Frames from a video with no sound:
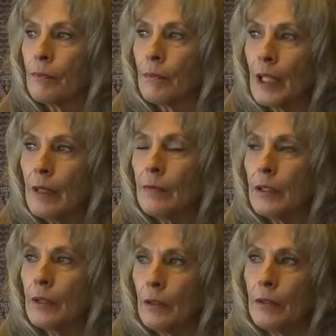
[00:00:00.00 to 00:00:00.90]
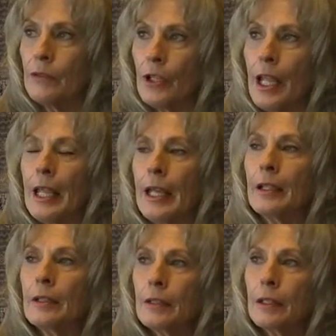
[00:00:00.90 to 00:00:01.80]
if you know, if you
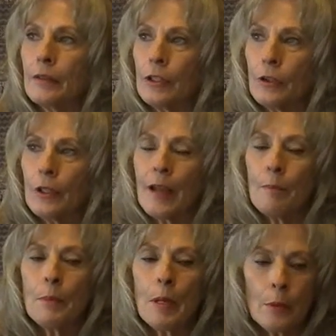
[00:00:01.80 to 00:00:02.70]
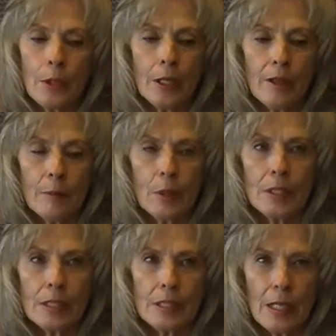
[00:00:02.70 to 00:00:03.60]
can, if you don't have memory of
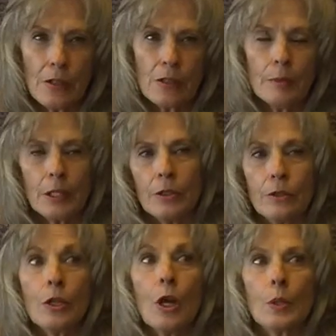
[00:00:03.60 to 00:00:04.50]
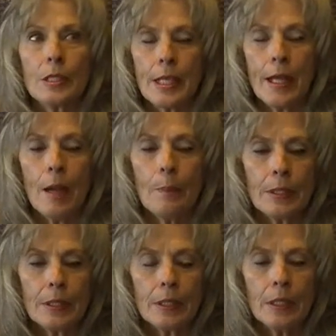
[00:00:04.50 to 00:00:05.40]
molestation, but you know it's
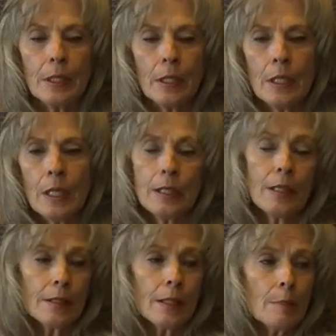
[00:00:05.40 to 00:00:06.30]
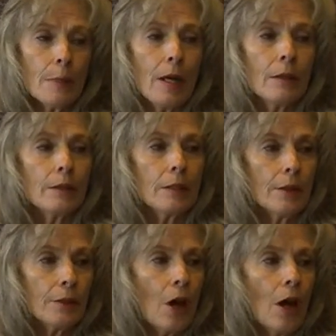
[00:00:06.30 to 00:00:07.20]
happened, then think about the
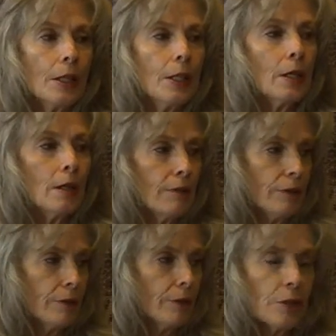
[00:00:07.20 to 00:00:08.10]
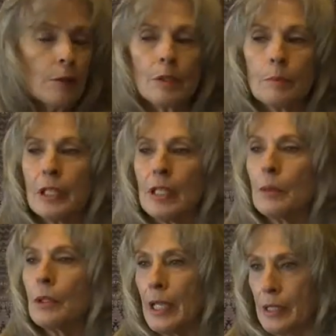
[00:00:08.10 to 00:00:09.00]
thought of someone being
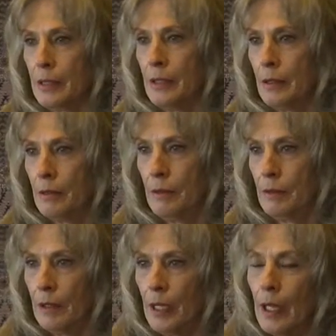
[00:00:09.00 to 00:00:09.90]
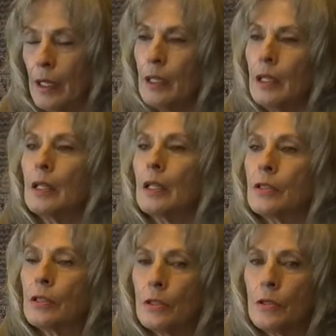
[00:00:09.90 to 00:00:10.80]
molested, okay?
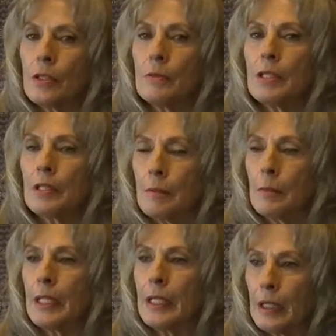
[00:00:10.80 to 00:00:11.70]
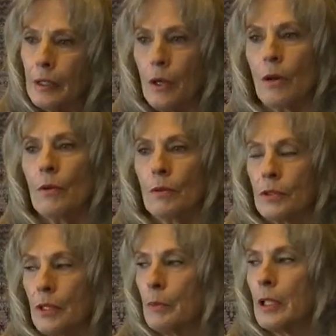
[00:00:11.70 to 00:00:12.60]
It's usually with somebody you know,
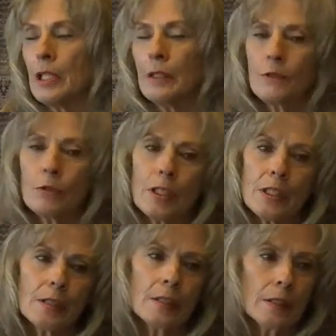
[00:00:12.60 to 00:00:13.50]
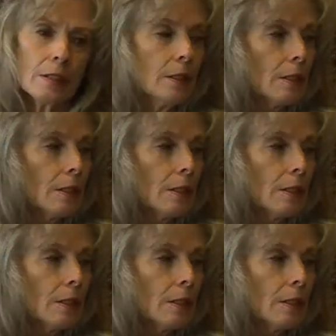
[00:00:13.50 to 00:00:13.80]
somebody you've trusted,